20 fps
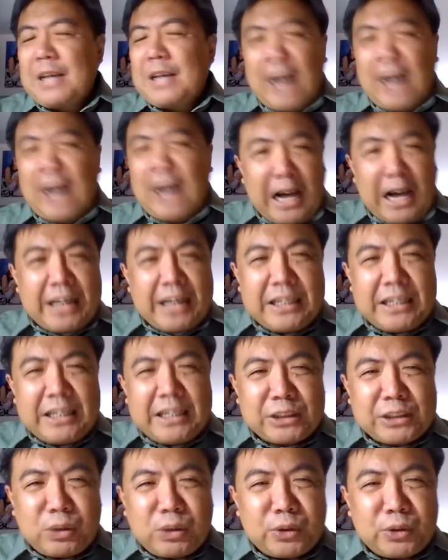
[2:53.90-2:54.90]
Isle
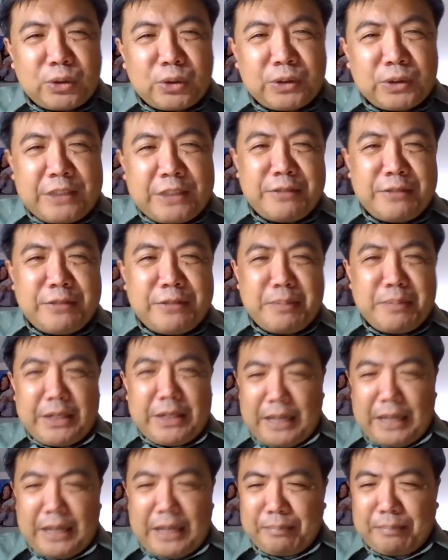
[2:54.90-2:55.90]
has also given me
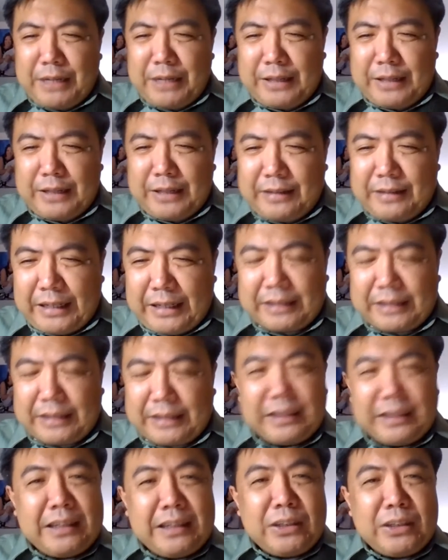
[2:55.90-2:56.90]
an update that
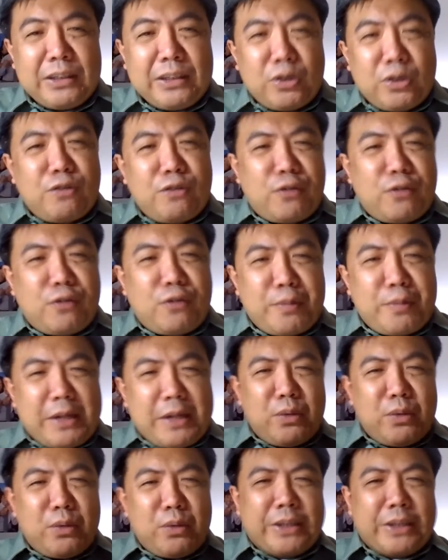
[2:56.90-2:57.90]
you know, for
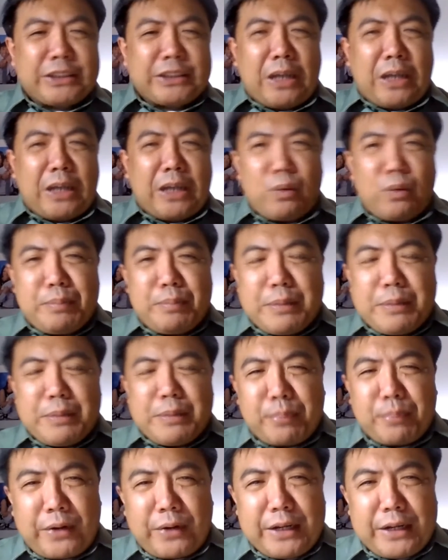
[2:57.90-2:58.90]
many weeks now, we've
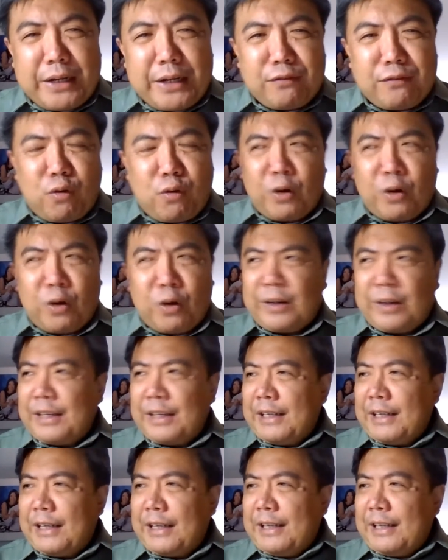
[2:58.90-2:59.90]
been praying for
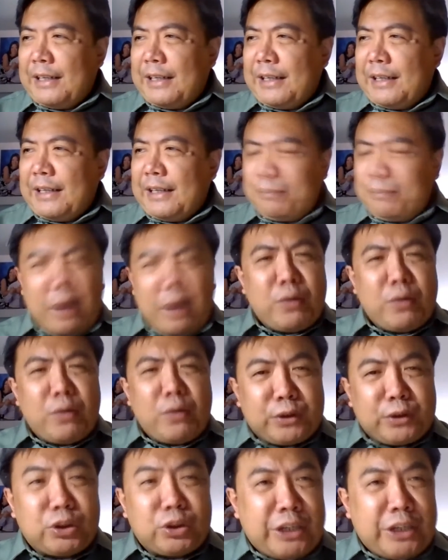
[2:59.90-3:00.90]

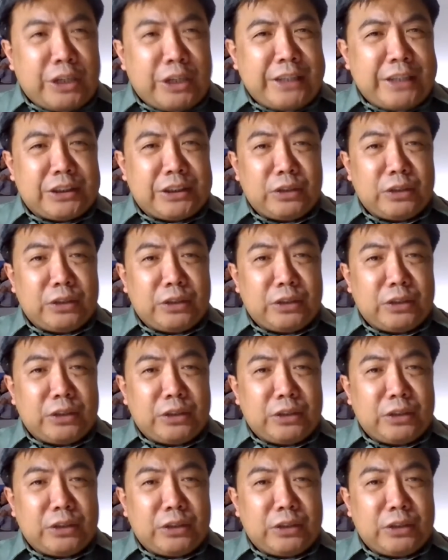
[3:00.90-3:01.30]
power to change in